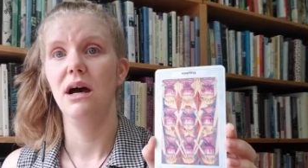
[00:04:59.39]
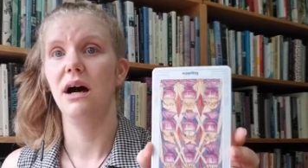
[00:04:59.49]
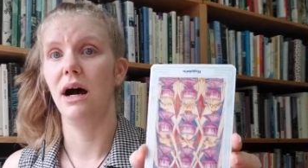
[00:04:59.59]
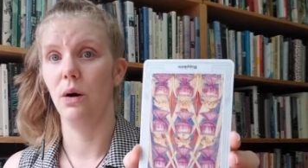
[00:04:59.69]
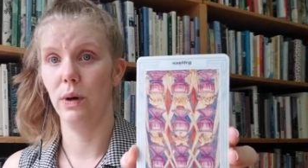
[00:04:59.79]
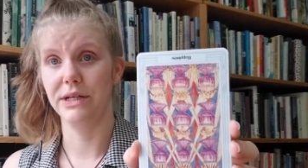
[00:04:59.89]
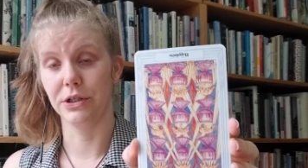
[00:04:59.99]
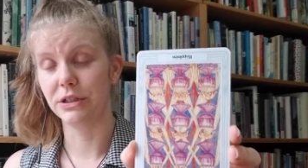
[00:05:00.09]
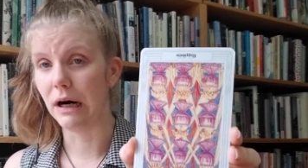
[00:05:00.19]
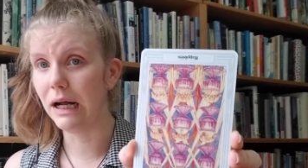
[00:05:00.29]
uh, what your
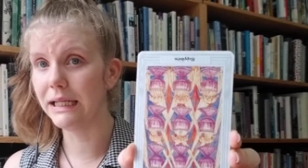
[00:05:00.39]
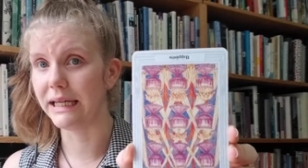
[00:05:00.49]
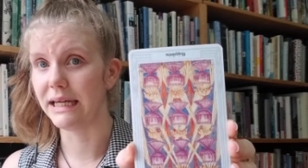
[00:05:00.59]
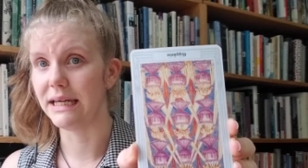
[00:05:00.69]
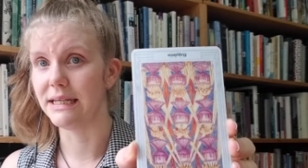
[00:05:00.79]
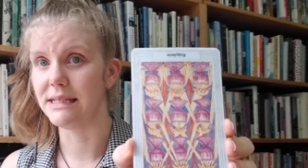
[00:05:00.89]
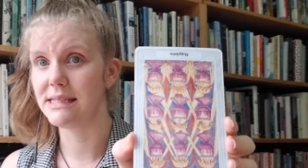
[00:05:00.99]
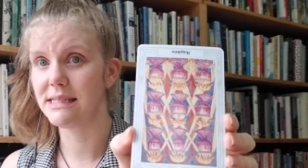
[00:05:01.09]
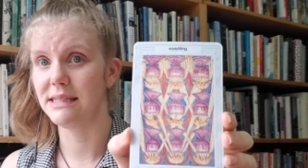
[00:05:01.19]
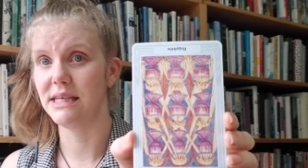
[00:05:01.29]
calling
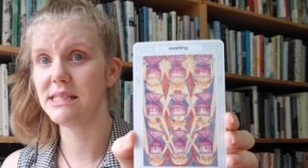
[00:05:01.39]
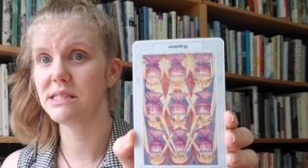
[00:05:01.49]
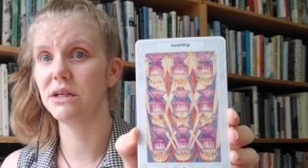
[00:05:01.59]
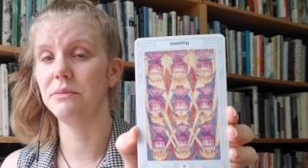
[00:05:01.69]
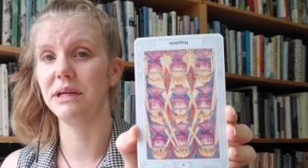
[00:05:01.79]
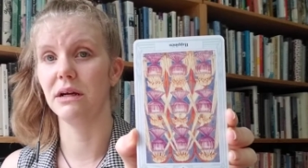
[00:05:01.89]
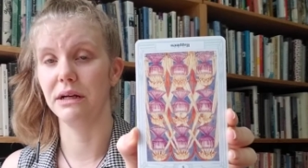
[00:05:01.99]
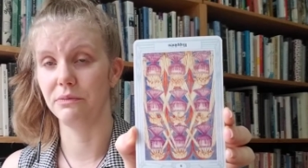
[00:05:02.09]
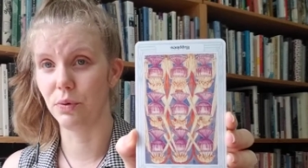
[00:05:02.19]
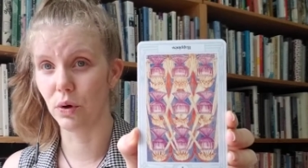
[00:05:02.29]
is, this is going to be an
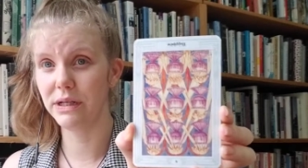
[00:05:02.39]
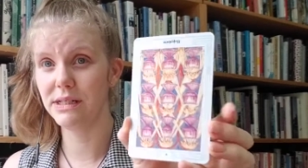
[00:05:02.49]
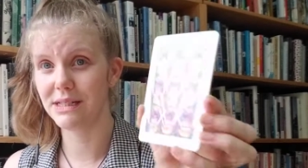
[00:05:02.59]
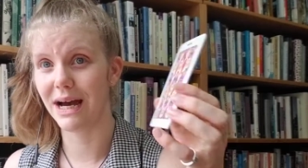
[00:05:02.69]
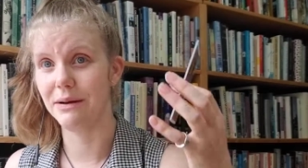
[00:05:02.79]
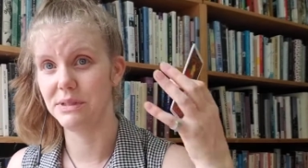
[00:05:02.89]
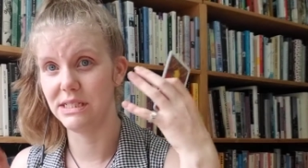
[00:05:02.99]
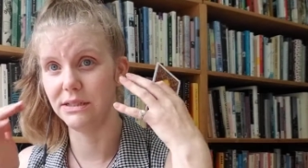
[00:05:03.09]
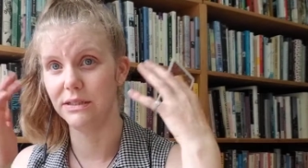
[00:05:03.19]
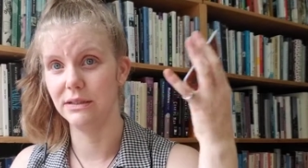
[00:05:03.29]
important time
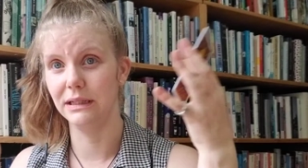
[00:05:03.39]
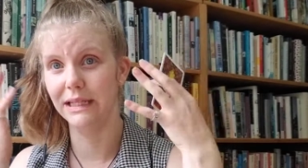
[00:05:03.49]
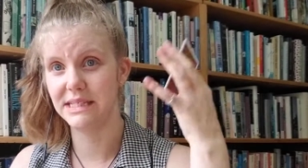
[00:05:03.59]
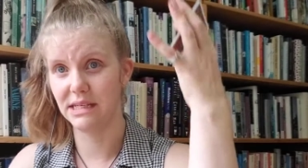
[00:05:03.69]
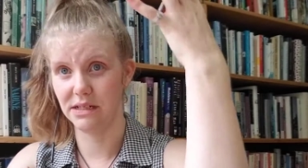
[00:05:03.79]
to listen